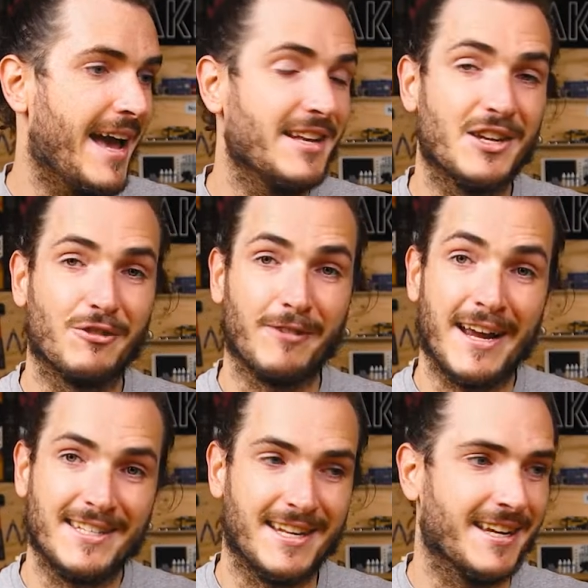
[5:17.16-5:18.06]
and a
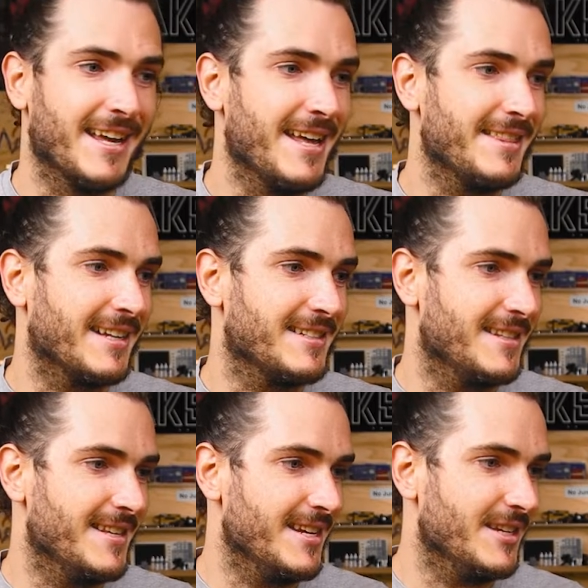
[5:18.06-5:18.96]
rating, that's
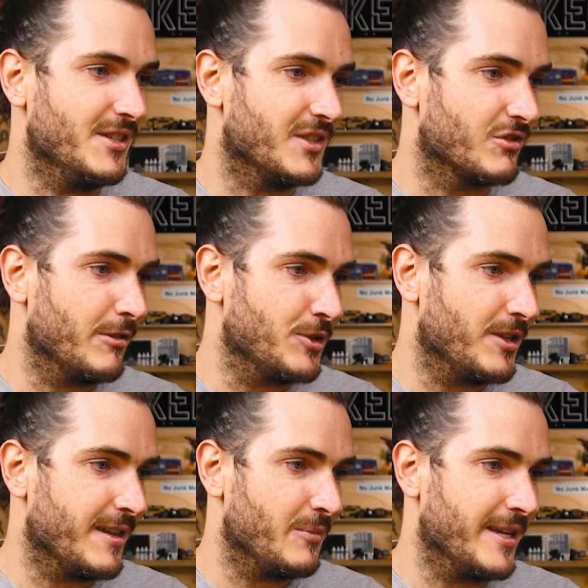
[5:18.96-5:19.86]
the
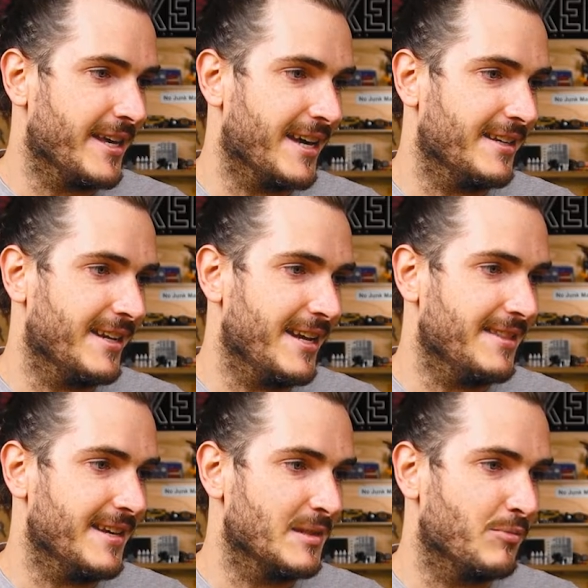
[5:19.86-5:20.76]
description that we get
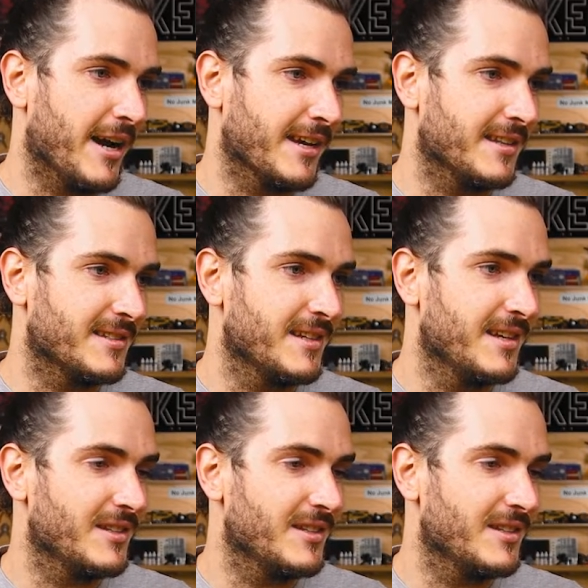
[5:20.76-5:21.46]
in these brackets.